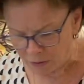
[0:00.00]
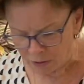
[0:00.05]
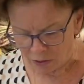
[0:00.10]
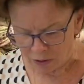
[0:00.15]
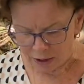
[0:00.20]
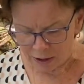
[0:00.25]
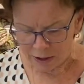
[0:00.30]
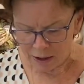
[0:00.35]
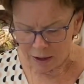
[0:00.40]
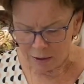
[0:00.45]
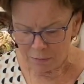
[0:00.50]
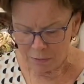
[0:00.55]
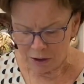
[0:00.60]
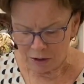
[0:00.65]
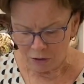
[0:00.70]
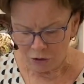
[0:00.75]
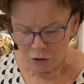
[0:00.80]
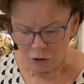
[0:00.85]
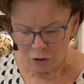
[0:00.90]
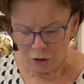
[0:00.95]
that came
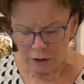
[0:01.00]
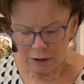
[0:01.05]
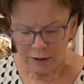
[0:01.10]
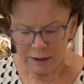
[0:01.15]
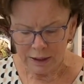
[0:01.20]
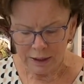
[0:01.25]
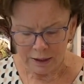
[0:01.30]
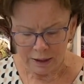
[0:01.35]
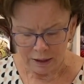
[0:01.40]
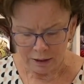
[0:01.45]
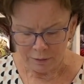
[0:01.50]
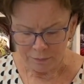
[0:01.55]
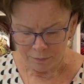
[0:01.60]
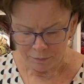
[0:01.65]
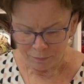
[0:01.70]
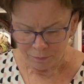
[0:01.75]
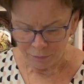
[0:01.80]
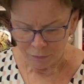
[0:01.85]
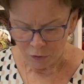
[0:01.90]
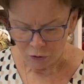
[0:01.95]
in called Lena
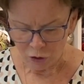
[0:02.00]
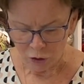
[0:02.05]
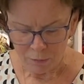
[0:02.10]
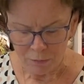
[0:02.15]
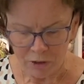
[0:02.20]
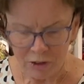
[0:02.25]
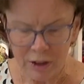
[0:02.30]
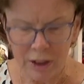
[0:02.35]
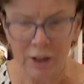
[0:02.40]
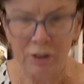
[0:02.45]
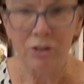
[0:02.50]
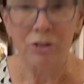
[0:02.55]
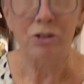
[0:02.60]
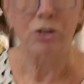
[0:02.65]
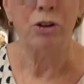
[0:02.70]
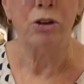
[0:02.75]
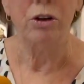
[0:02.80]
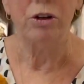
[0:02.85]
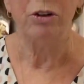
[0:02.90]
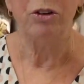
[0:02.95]
from Santa's
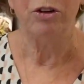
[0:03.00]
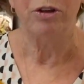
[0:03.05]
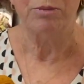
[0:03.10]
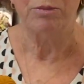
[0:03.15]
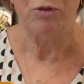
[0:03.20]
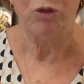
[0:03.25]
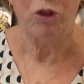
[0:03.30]
Garden. Some of